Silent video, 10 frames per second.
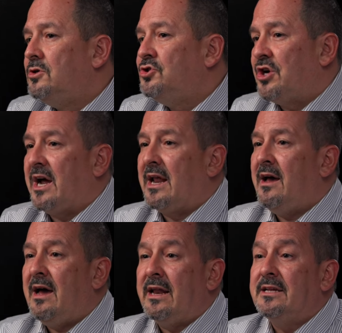
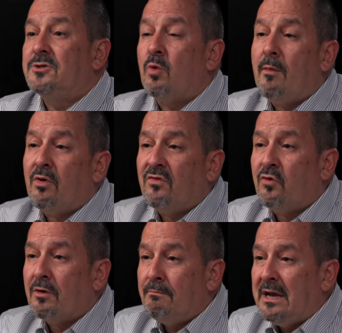China and its
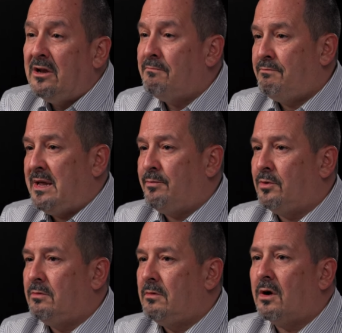1.4 billion
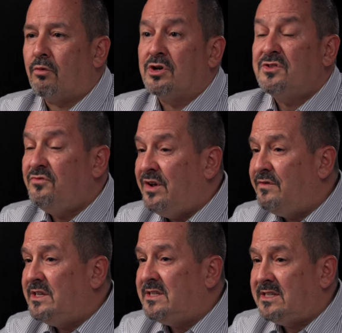people across
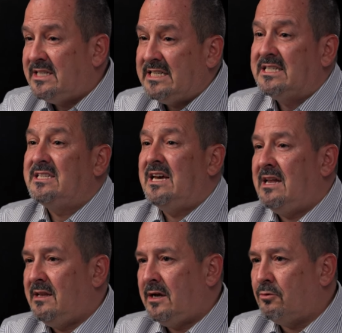56
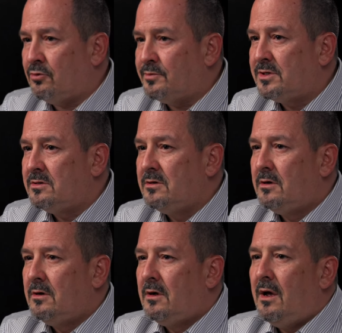ethnic groups
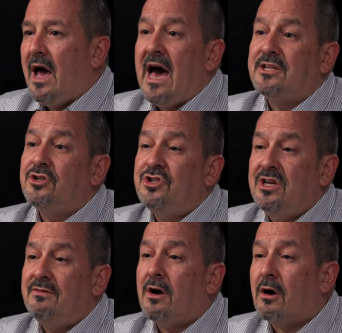has
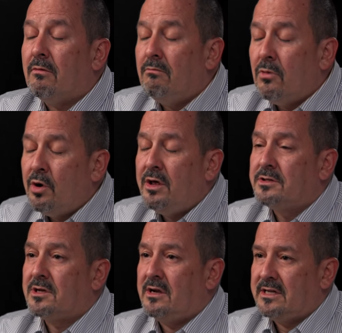achieved
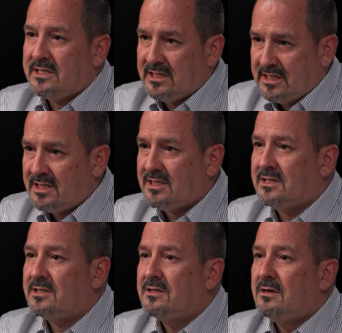harmonious
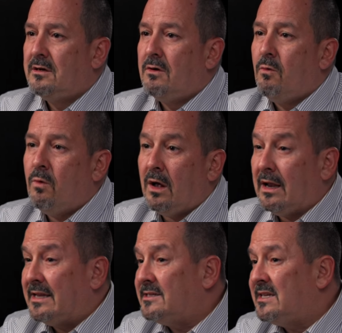coexistence while
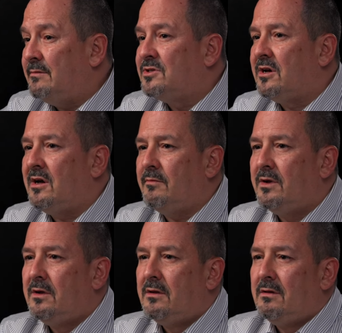at the same time
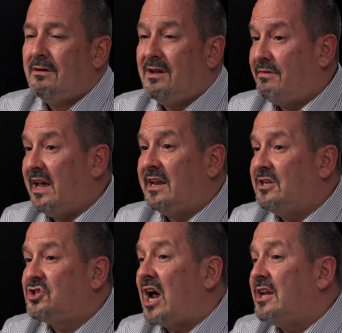navigating
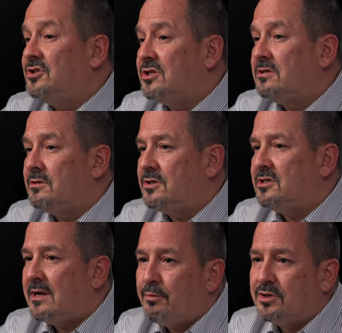challenges such as
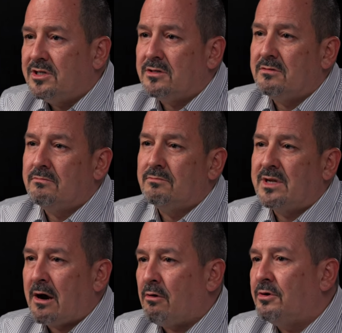separatism,
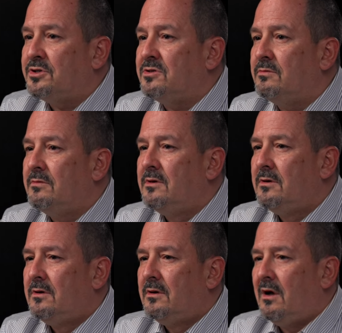terrorism,
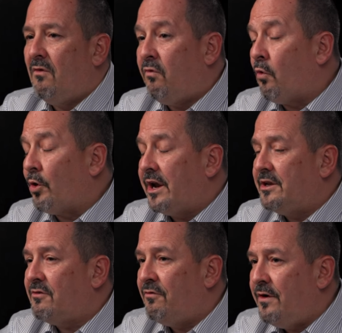and foreign
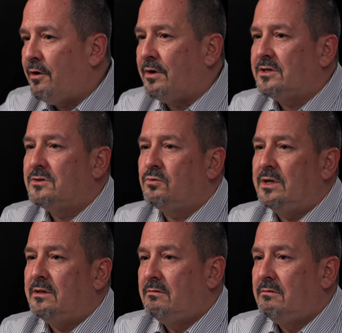interference with